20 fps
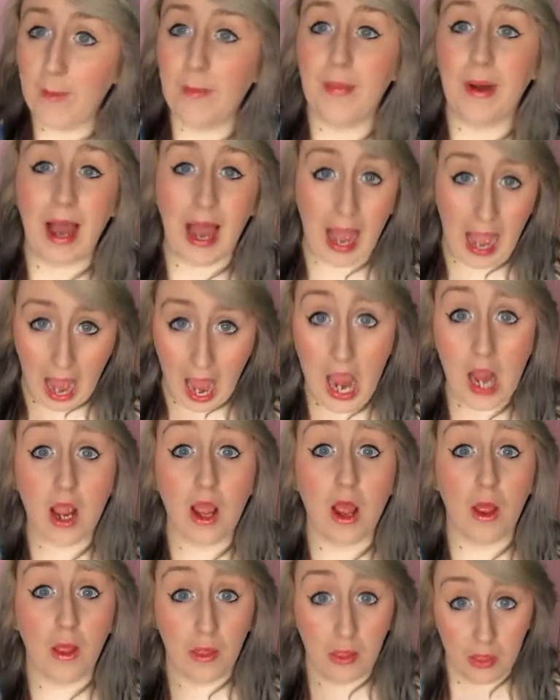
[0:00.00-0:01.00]

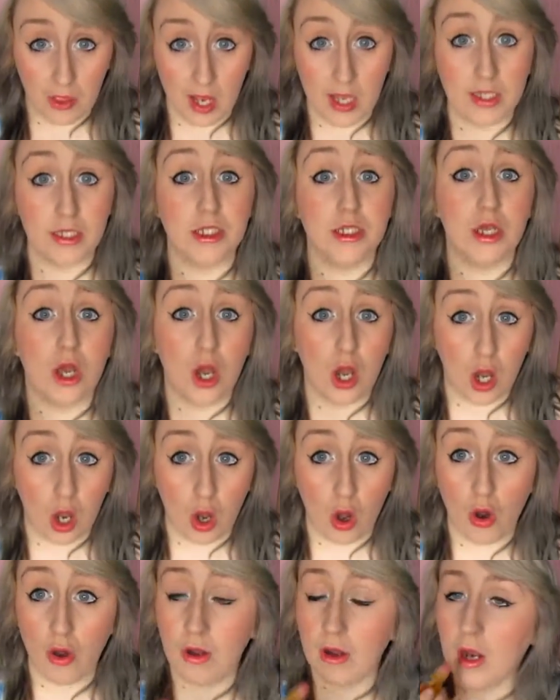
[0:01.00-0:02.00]
pack this
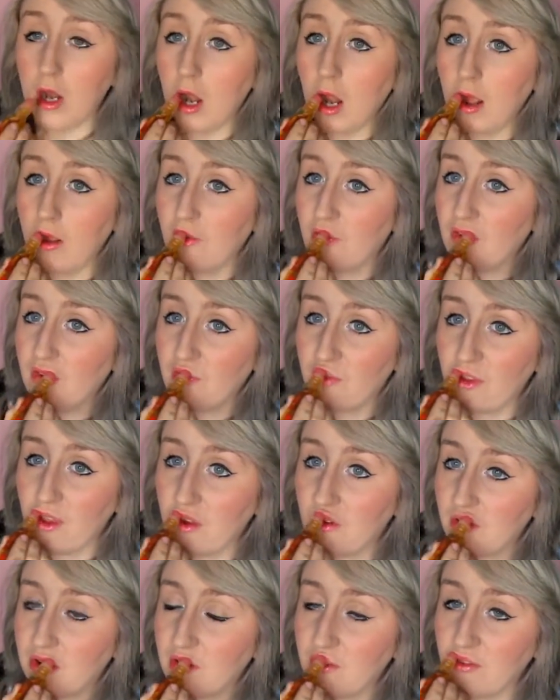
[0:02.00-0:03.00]
on, like
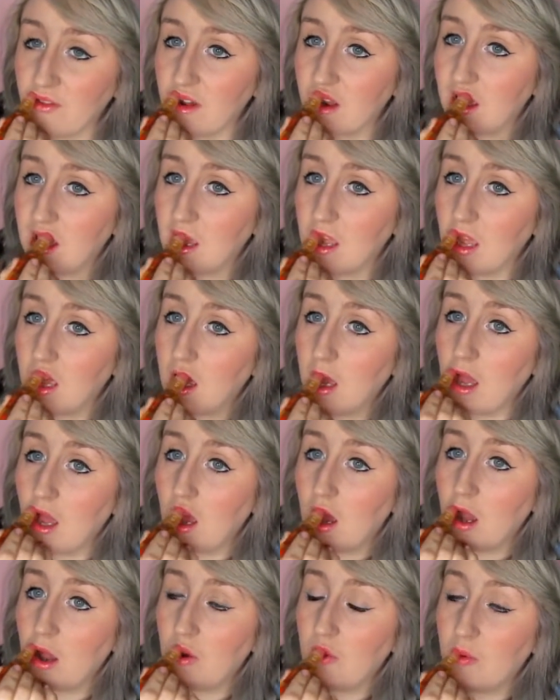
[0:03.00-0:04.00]
seriously.
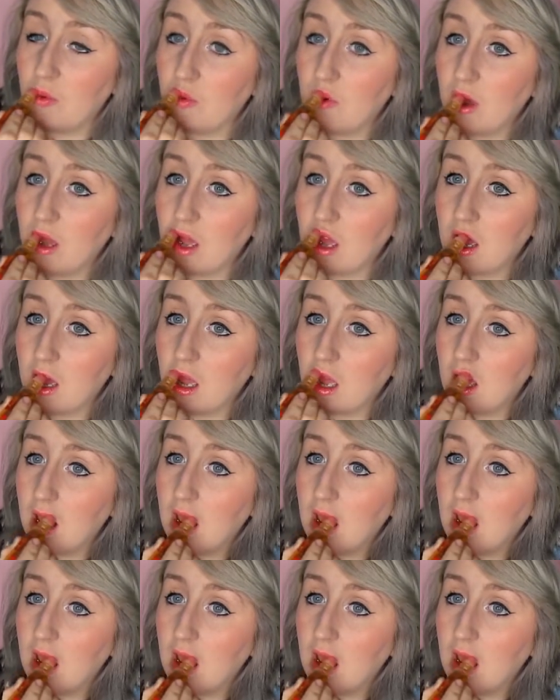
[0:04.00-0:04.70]
I would wear